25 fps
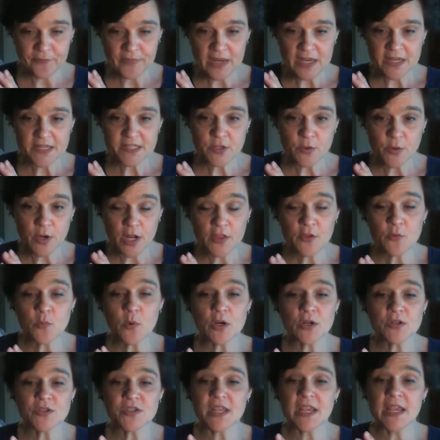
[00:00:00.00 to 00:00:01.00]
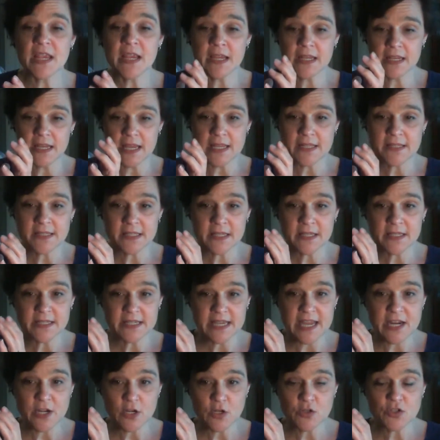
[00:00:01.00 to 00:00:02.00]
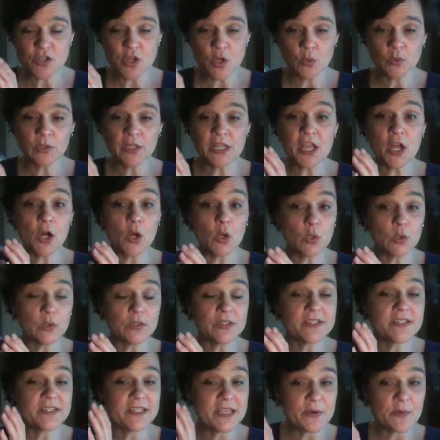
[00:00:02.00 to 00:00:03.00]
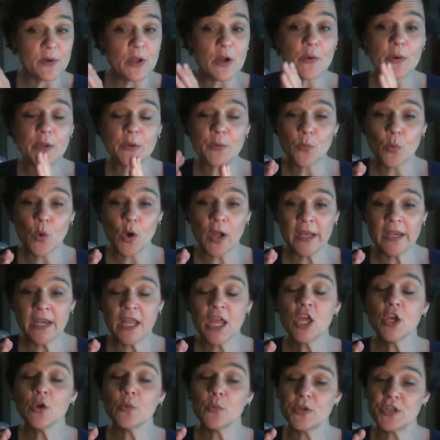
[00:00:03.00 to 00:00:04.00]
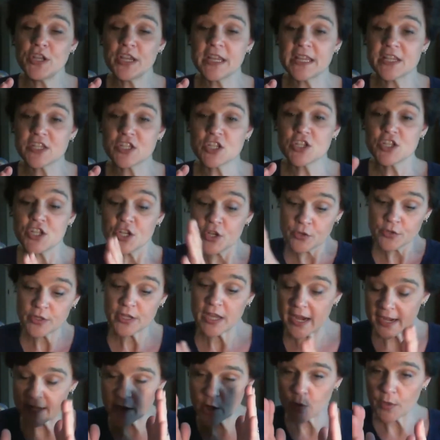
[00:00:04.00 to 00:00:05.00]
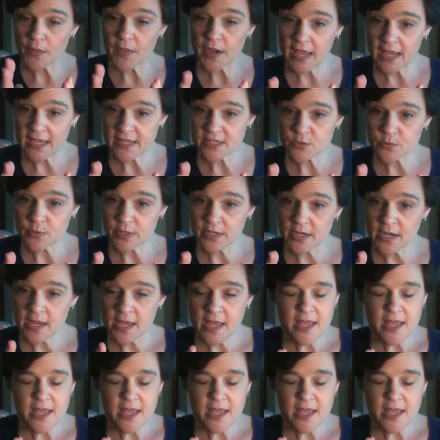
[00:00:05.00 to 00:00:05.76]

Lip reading: So in other words, its containers only hold 0 and 1. When you get to 2, you got to go to the next one.